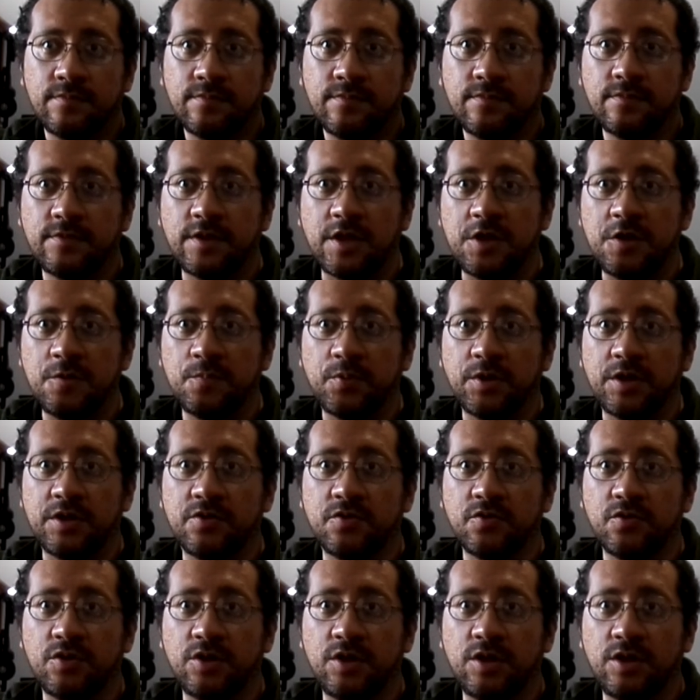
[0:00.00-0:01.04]
Then you play
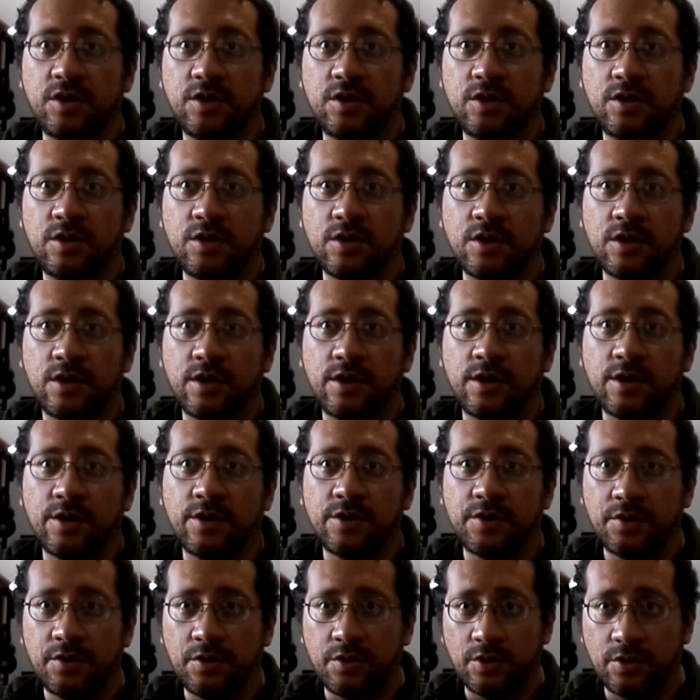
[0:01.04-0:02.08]
through the
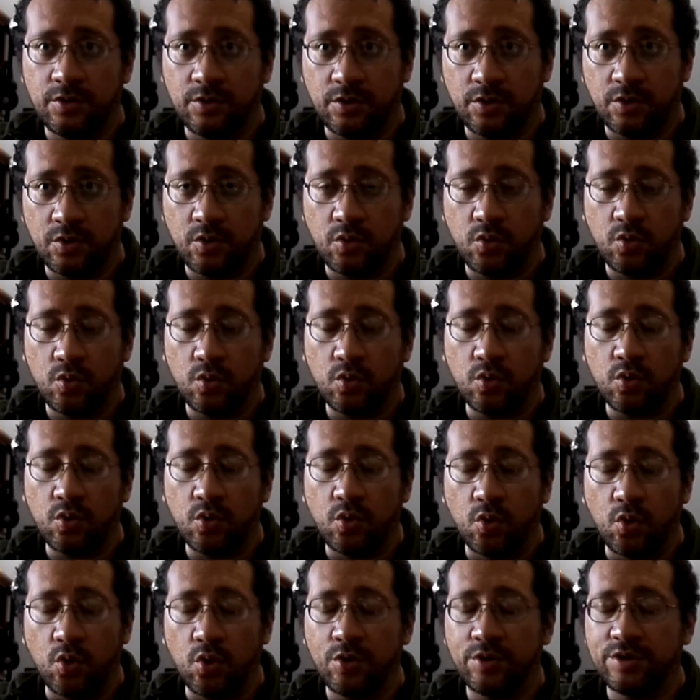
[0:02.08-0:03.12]

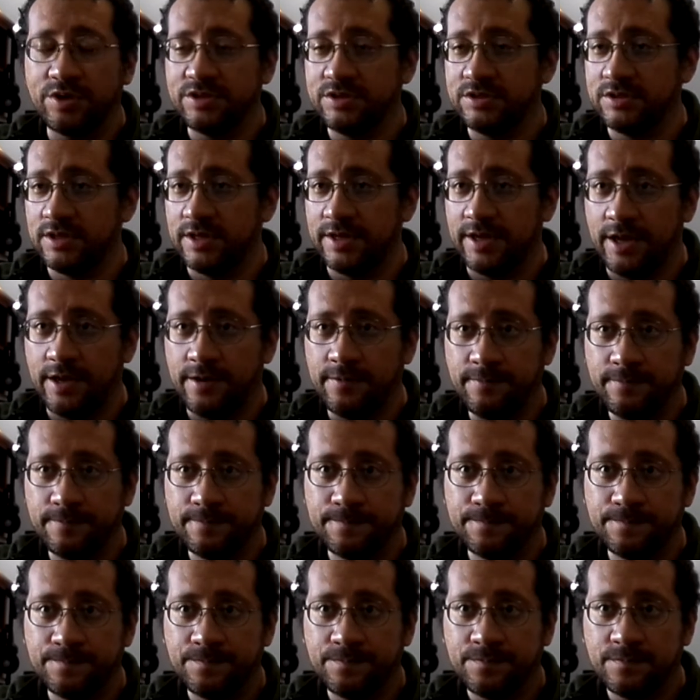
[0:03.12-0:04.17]
chorus again,
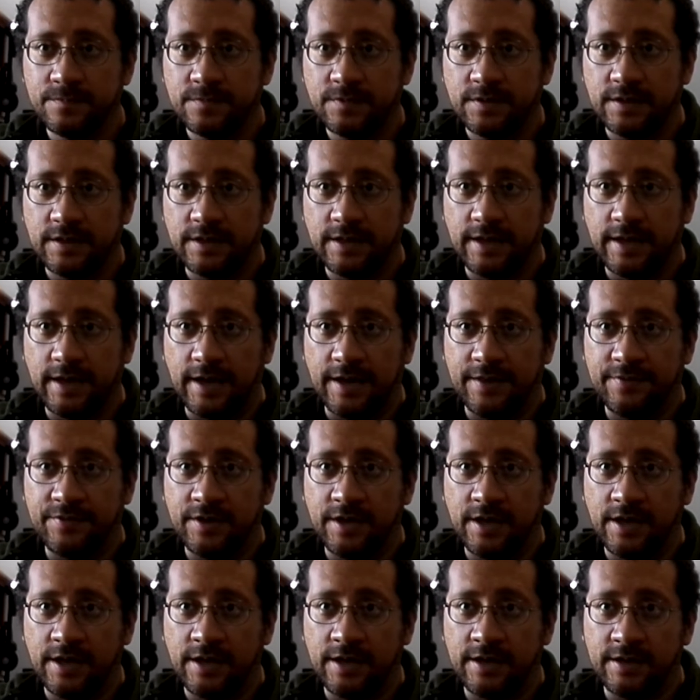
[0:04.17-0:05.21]
and
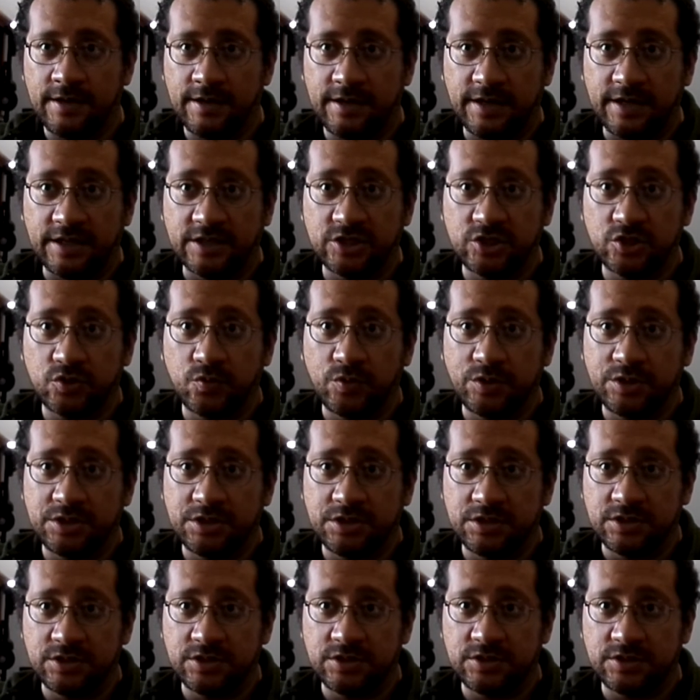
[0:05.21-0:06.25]
then it
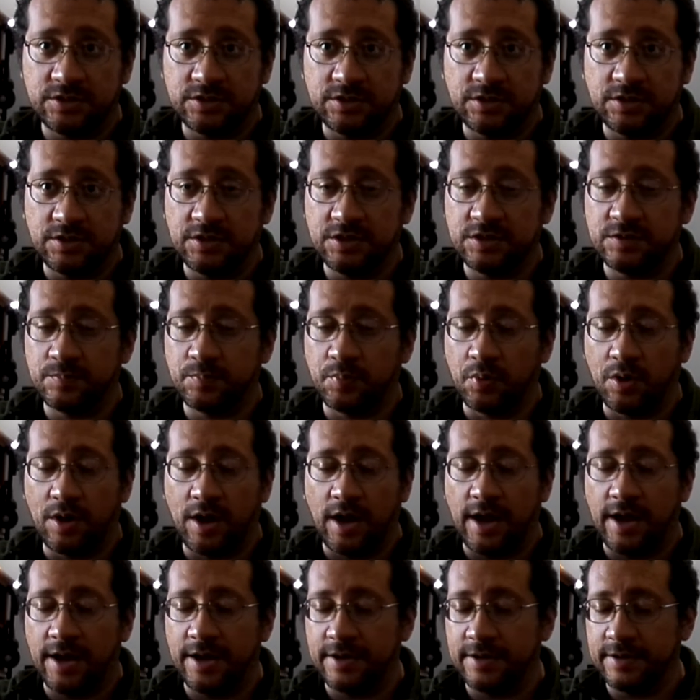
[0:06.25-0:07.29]
switches to this part.
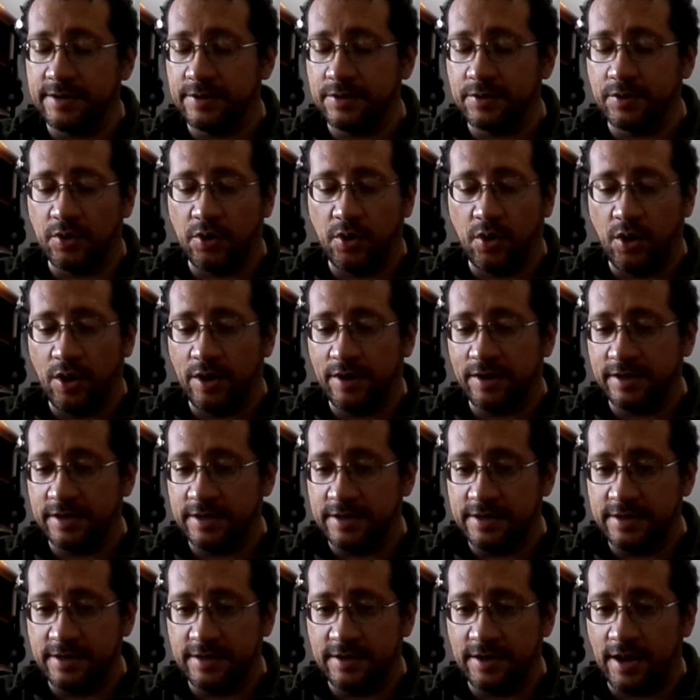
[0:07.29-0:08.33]

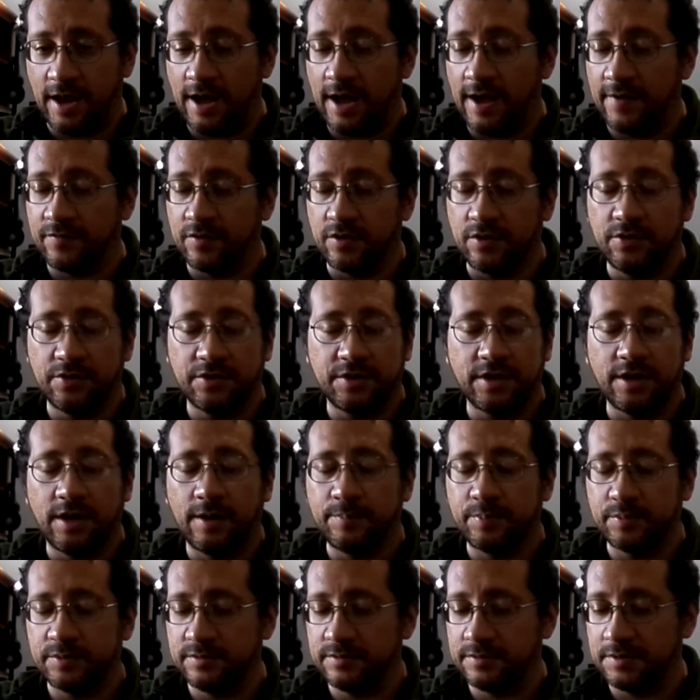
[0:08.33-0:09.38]
I'll have to look it up.
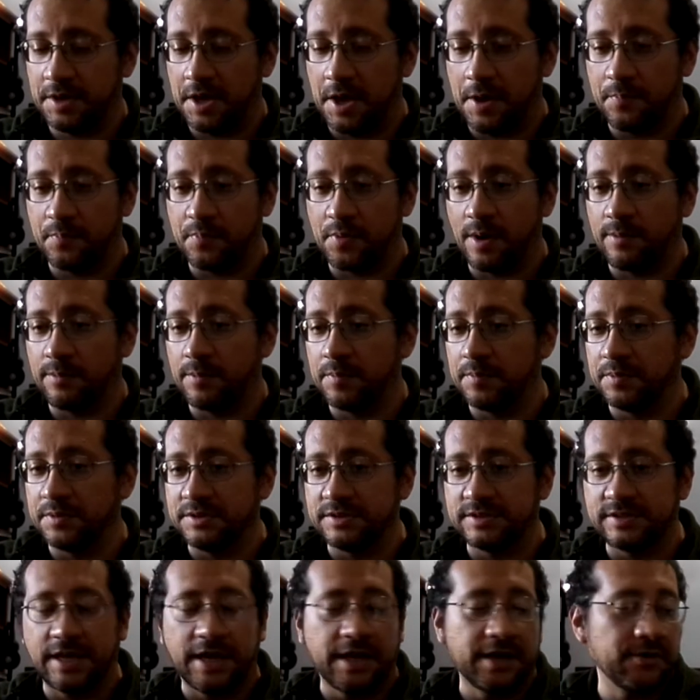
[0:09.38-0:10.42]
I'm probably
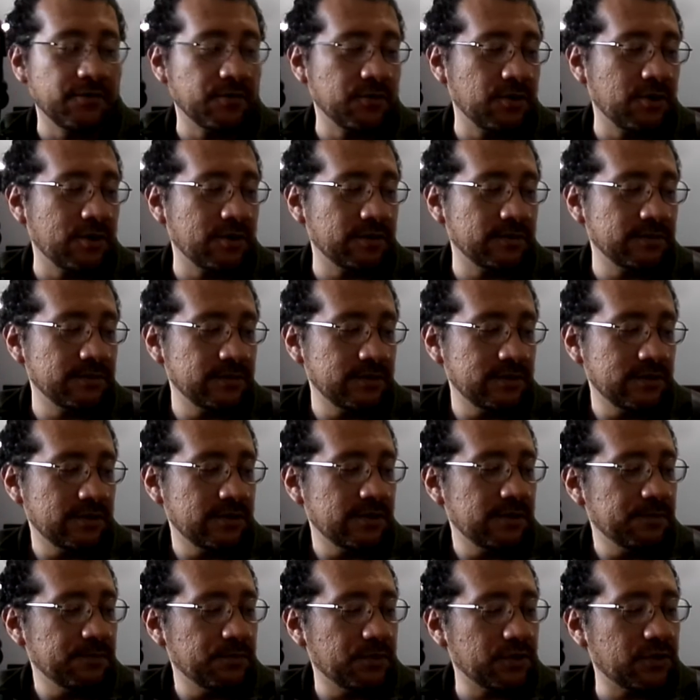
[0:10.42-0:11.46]
saying it wrong,
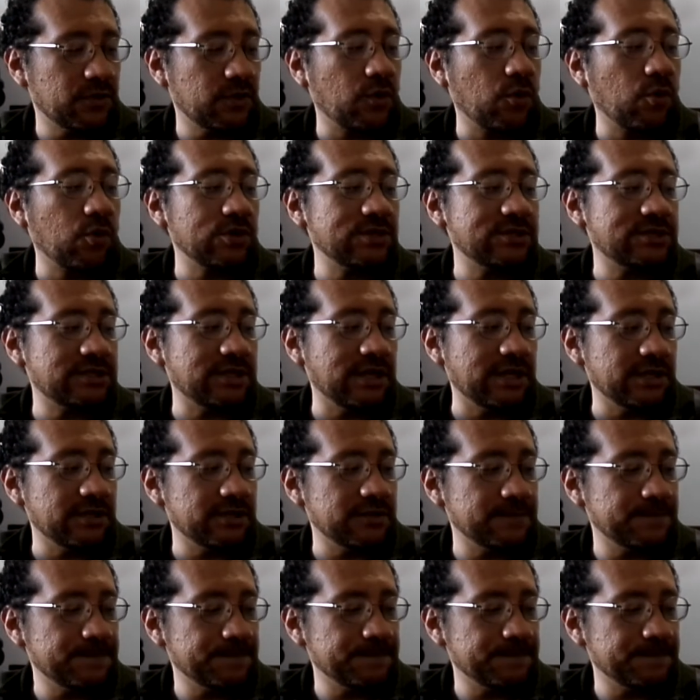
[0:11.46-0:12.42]
but the chords change.